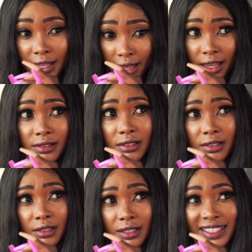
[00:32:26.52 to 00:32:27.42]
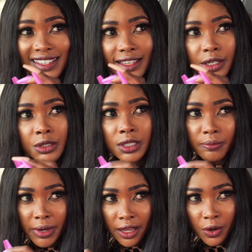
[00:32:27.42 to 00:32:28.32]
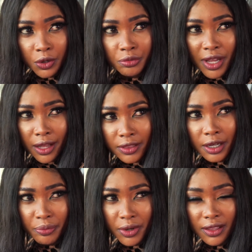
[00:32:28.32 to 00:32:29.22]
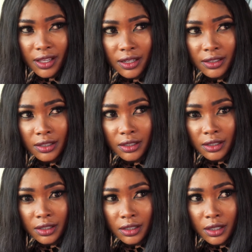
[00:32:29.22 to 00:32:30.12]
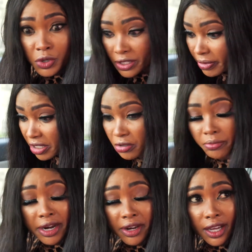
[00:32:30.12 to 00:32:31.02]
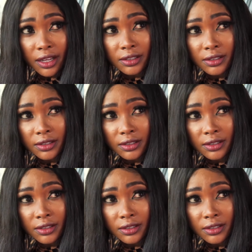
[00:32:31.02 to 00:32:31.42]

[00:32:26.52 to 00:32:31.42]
Yes, she killed my own elder brother, who was meant to marry her.